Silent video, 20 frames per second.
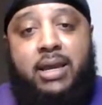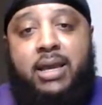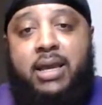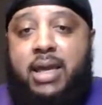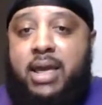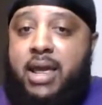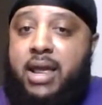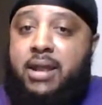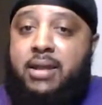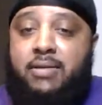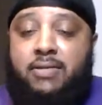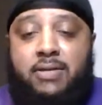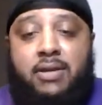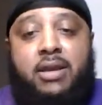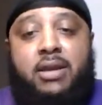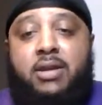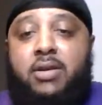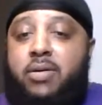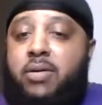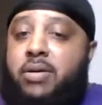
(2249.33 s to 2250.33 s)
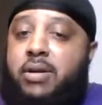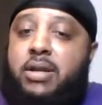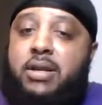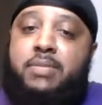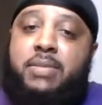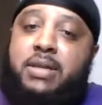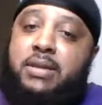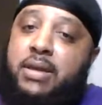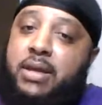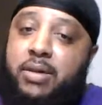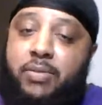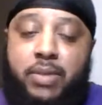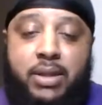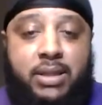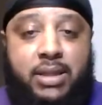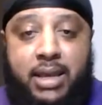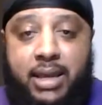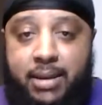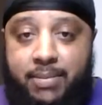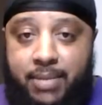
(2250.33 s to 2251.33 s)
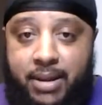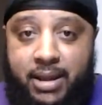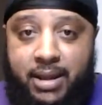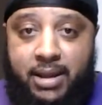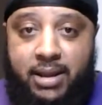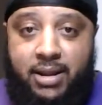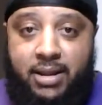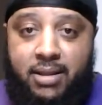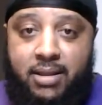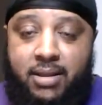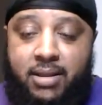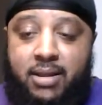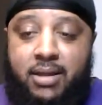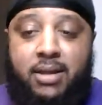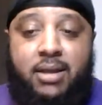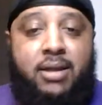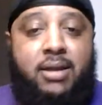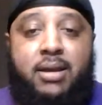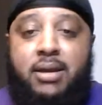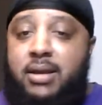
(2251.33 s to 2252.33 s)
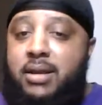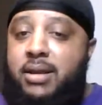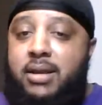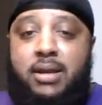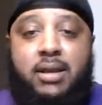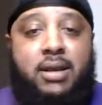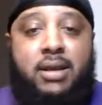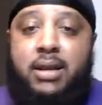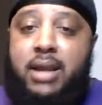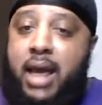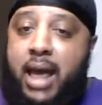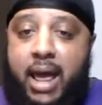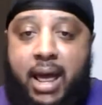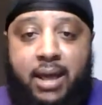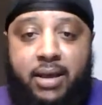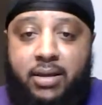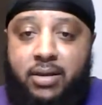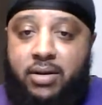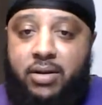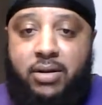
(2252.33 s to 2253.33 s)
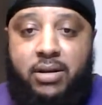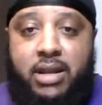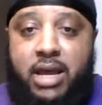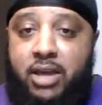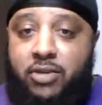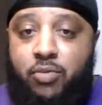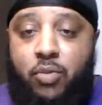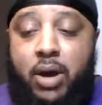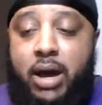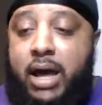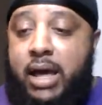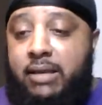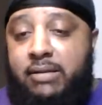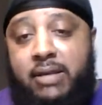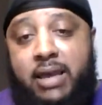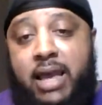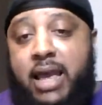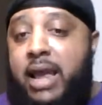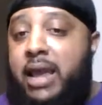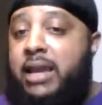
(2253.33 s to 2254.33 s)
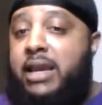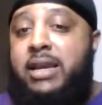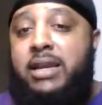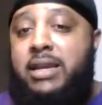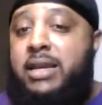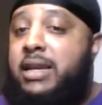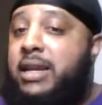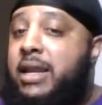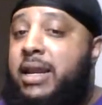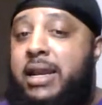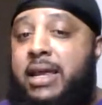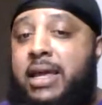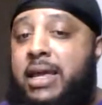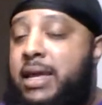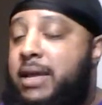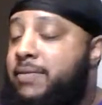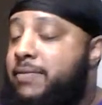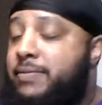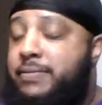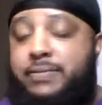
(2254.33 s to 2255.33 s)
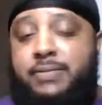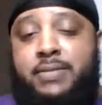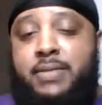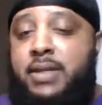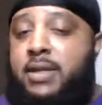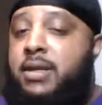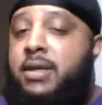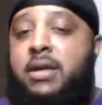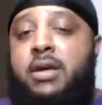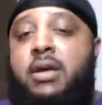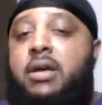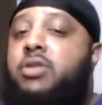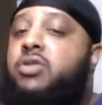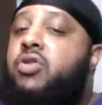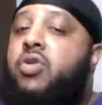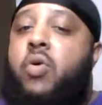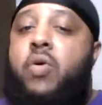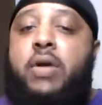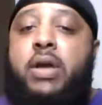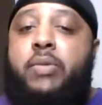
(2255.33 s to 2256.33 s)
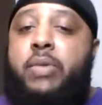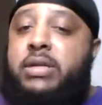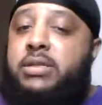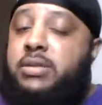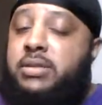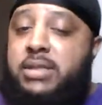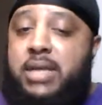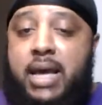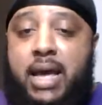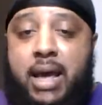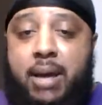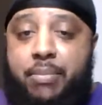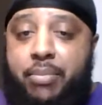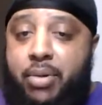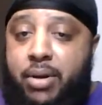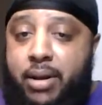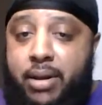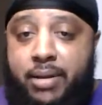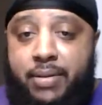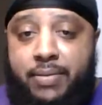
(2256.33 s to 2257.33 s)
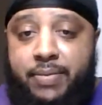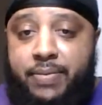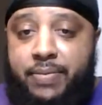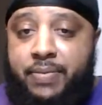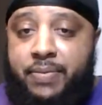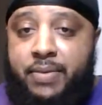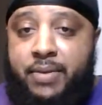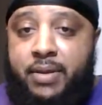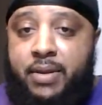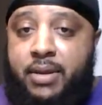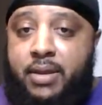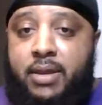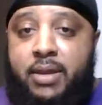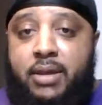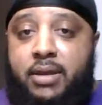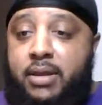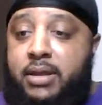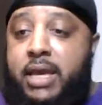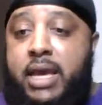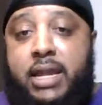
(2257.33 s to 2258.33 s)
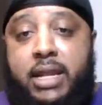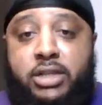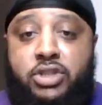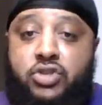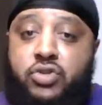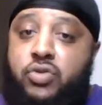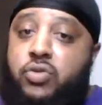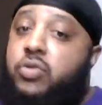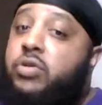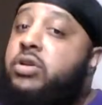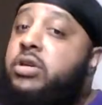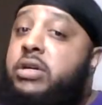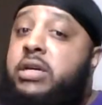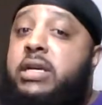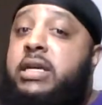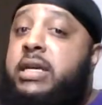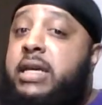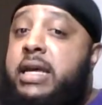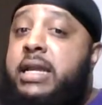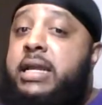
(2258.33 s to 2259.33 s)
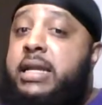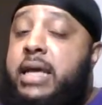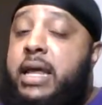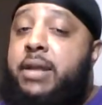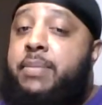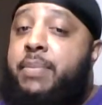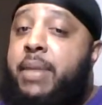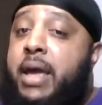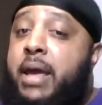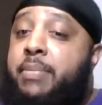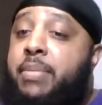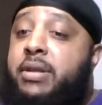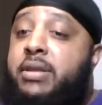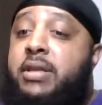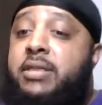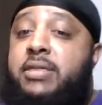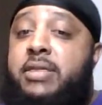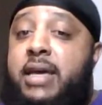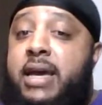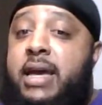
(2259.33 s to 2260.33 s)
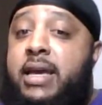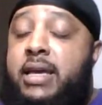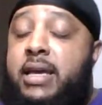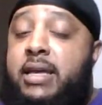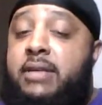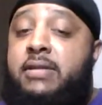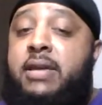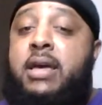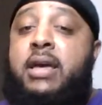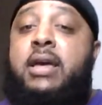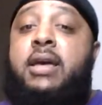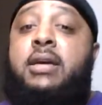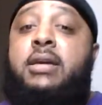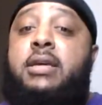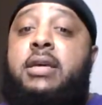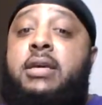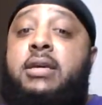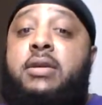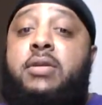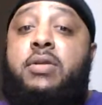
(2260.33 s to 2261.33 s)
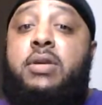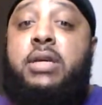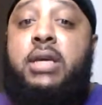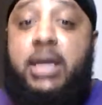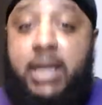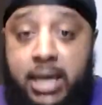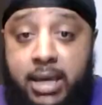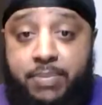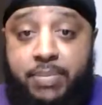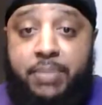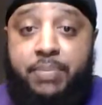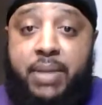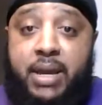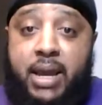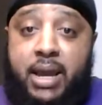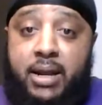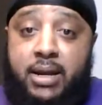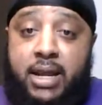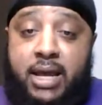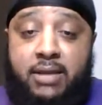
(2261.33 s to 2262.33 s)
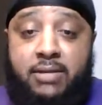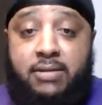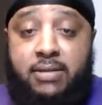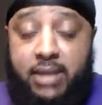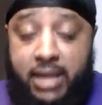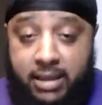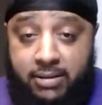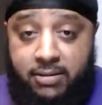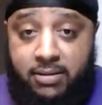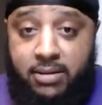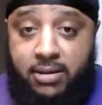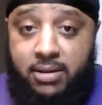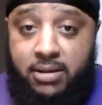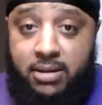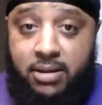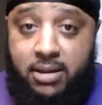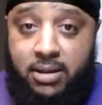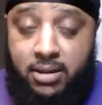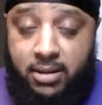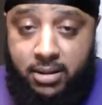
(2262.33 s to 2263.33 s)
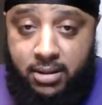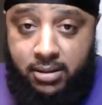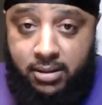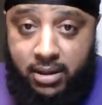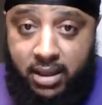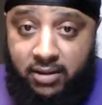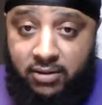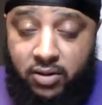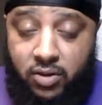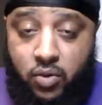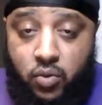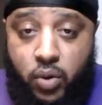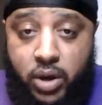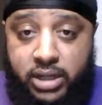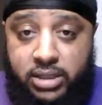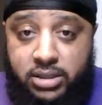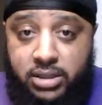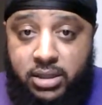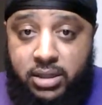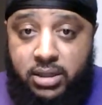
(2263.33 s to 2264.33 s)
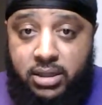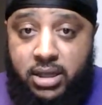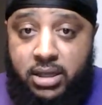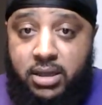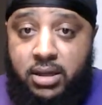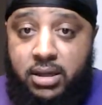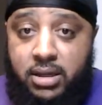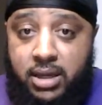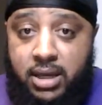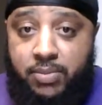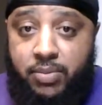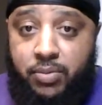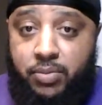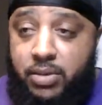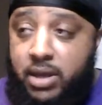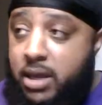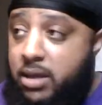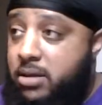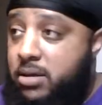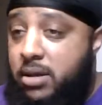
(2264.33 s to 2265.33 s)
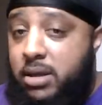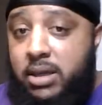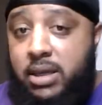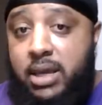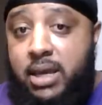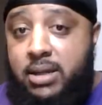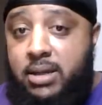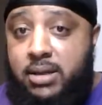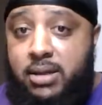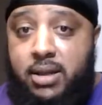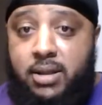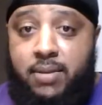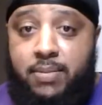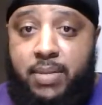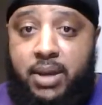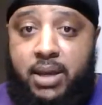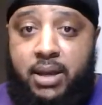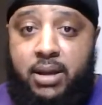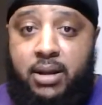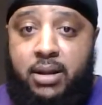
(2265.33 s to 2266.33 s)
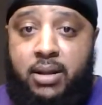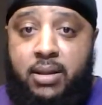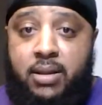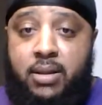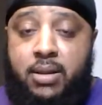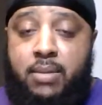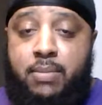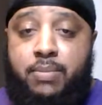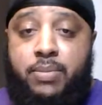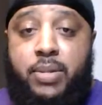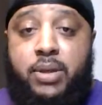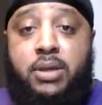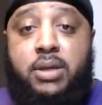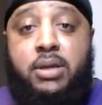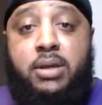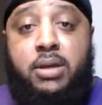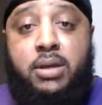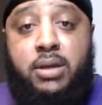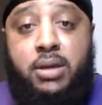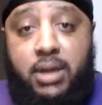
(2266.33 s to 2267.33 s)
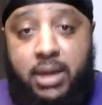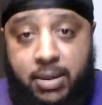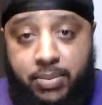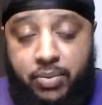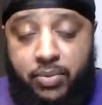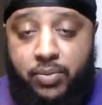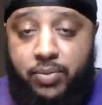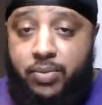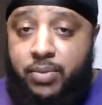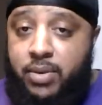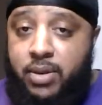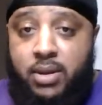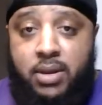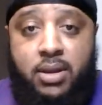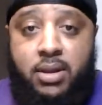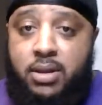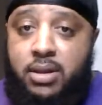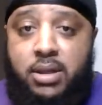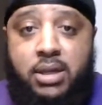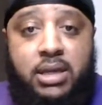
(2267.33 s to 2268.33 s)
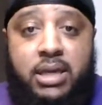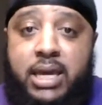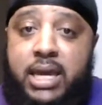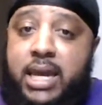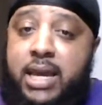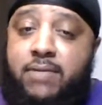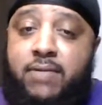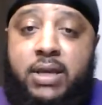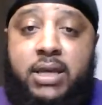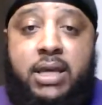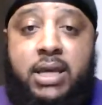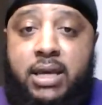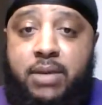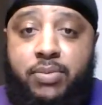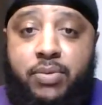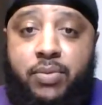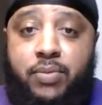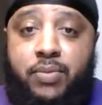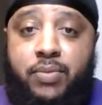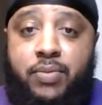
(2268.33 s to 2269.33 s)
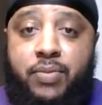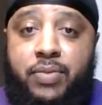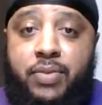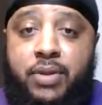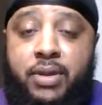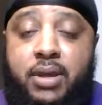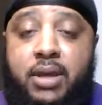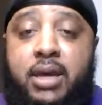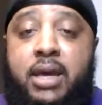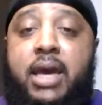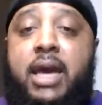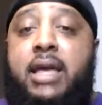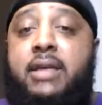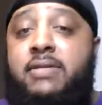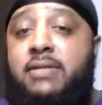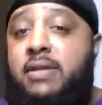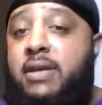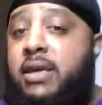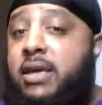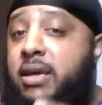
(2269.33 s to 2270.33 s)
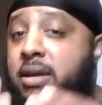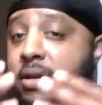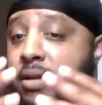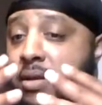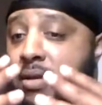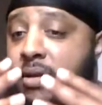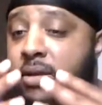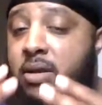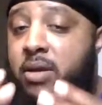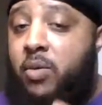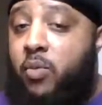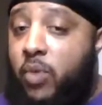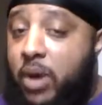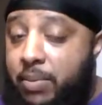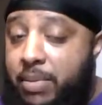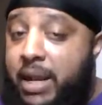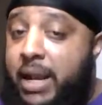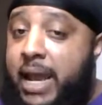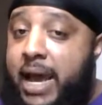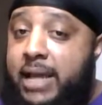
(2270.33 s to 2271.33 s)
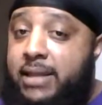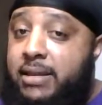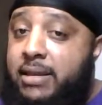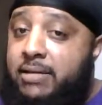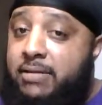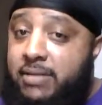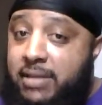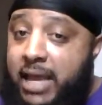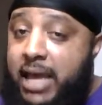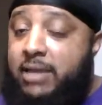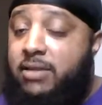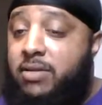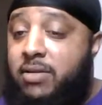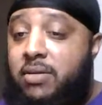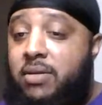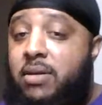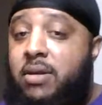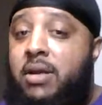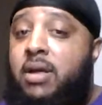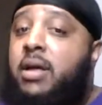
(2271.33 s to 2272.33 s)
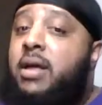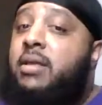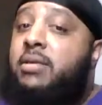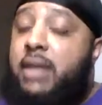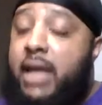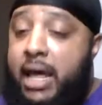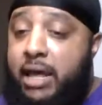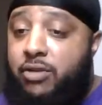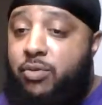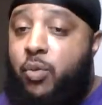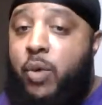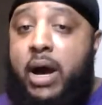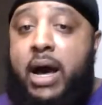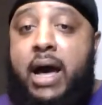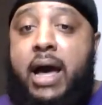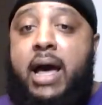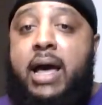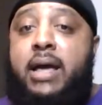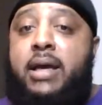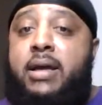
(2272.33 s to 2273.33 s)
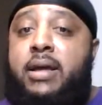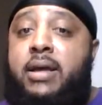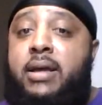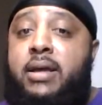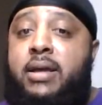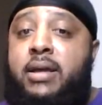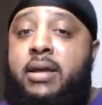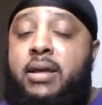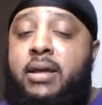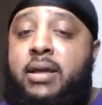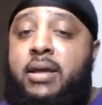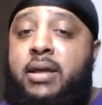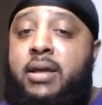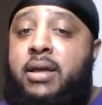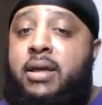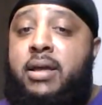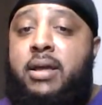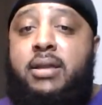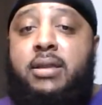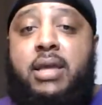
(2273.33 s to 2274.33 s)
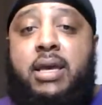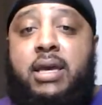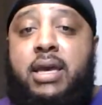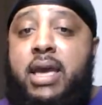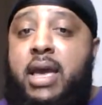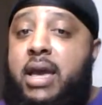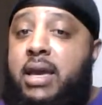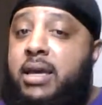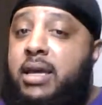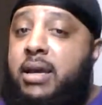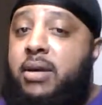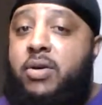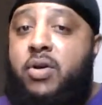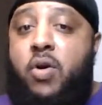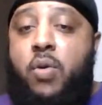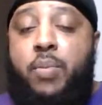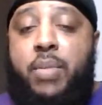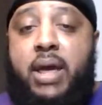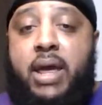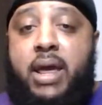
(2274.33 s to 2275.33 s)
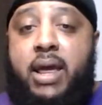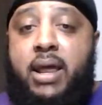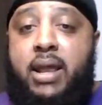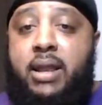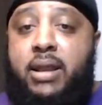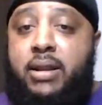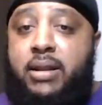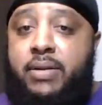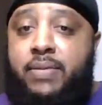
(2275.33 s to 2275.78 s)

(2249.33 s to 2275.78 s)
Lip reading: And see, you don't need to be dealing with that, man. Nah, that's why I say you need to leave. Don't even waste your time, bro. Cause yeah, that's true. You can get another man, but the thing is, can you keep a man? That's the question. Can you keep him? Yeah, you can get another man, but can you keep him? You can't even keep him. And see, women like this, that's why they can't keep no man.